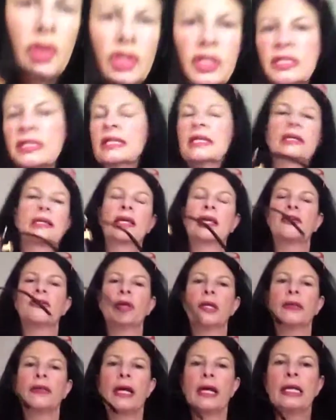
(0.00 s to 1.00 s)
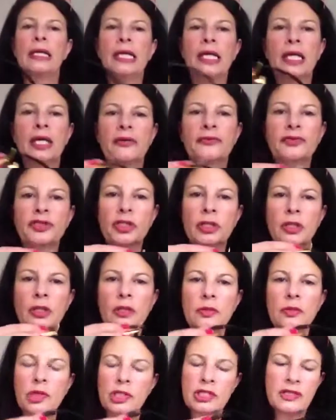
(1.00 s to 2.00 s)
just give it that lift, you
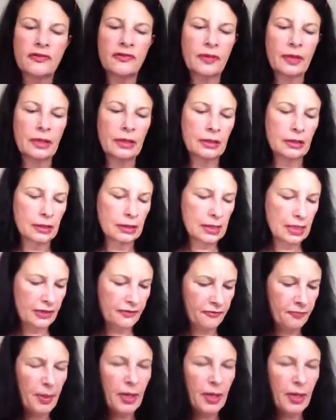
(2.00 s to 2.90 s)
know, just give it that little lift.